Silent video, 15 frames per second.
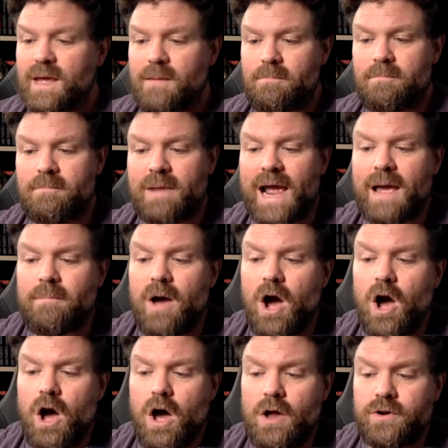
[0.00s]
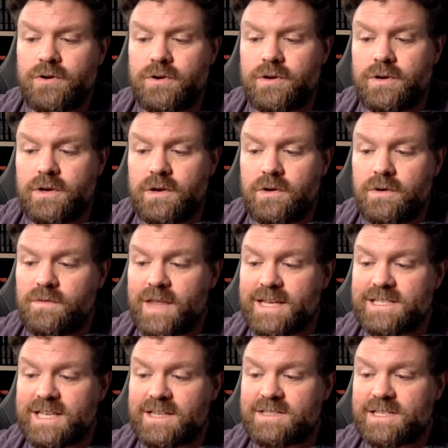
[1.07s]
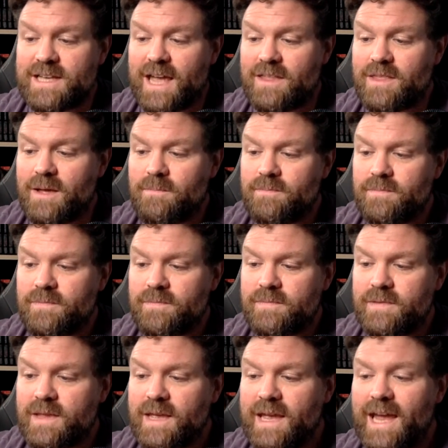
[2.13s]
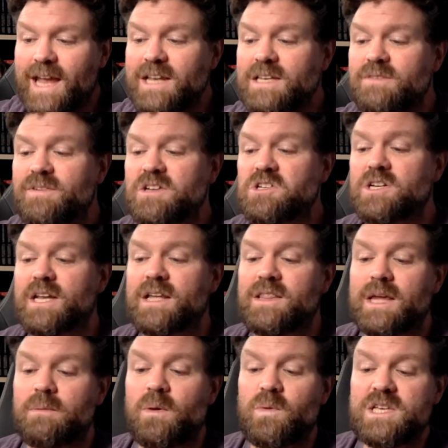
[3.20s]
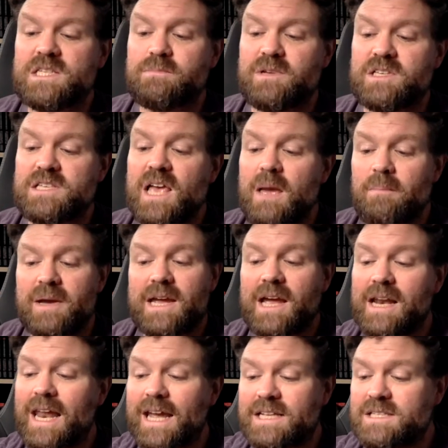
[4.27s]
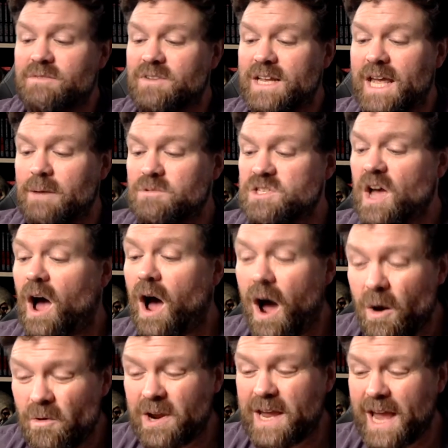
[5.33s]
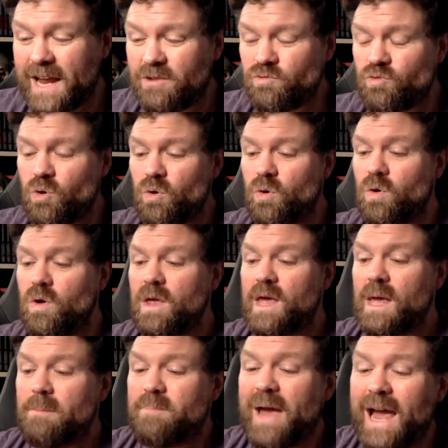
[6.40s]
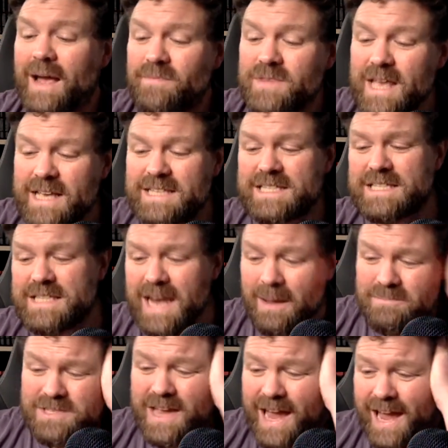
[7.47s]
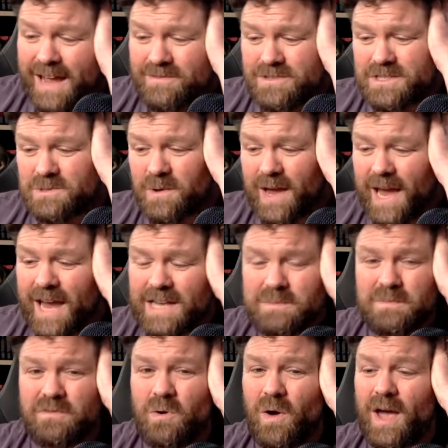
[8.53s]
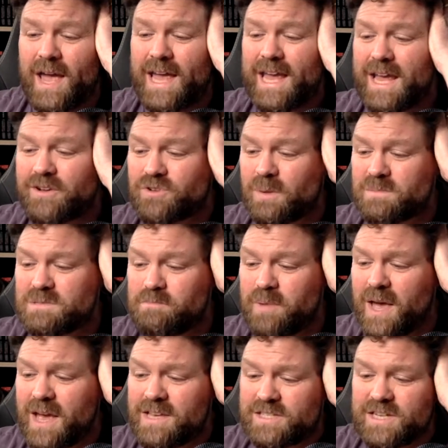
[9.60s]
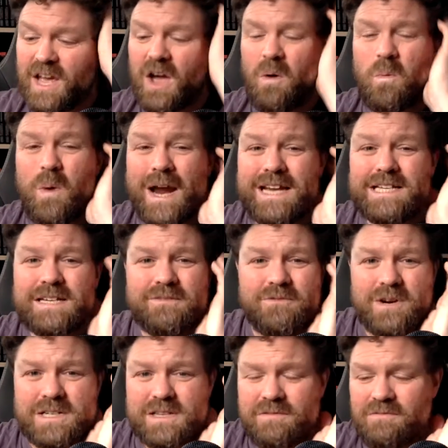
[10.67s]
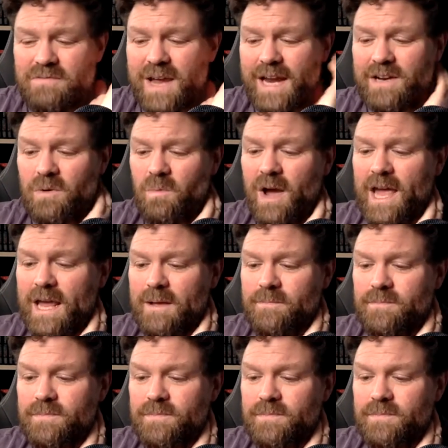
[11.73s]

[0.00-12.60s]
"Mammon!" they said together. Individually they were whispers, but collectively it was a hurricane roar. Pan slapped her hands to her head before her eardrums burst, waiting for it to fade away.